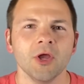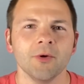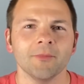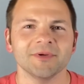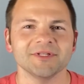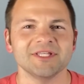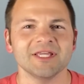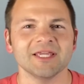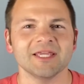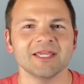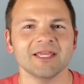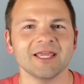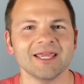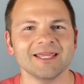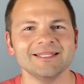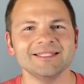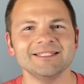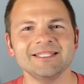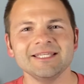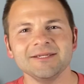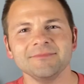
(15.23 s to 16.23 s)
by taking
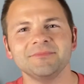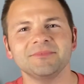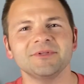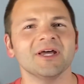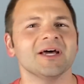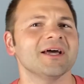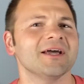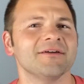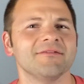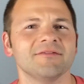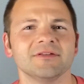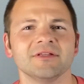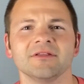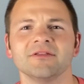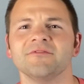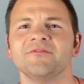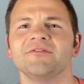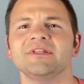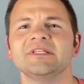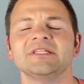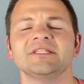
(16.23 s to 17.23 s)
a deep dive into the
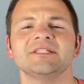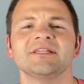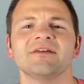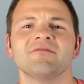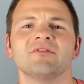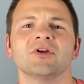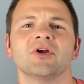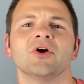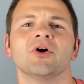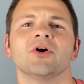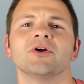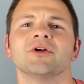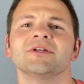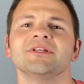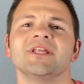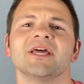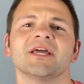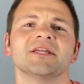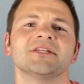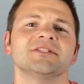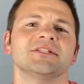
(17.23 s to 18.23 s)
57 card
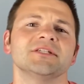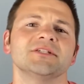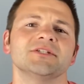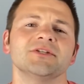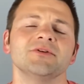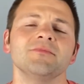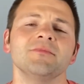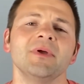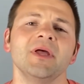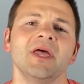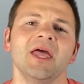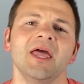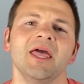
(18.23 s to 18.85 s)
deck system